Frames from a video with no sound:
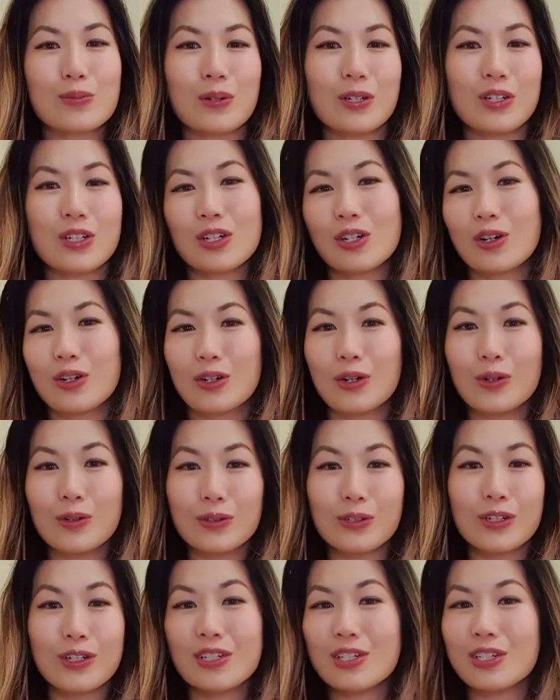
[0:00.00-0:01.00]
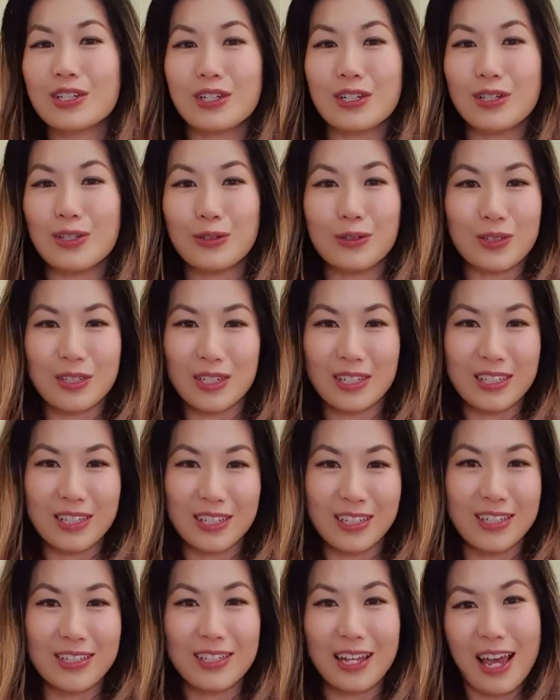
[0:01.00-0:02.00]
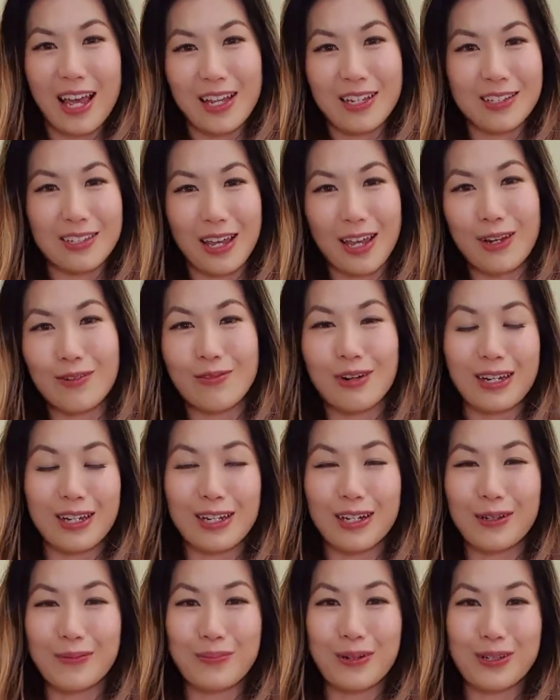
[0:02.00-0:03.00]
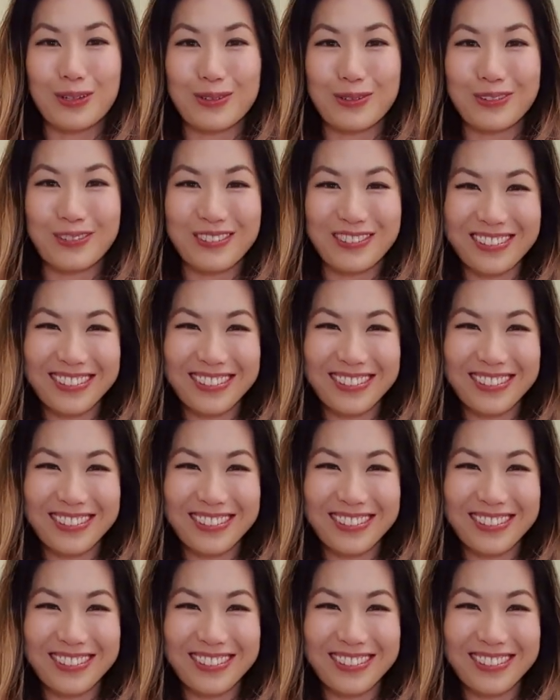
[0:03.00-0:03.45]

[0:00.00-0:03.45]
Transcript: once she got older, she uses this as a regular puzzle.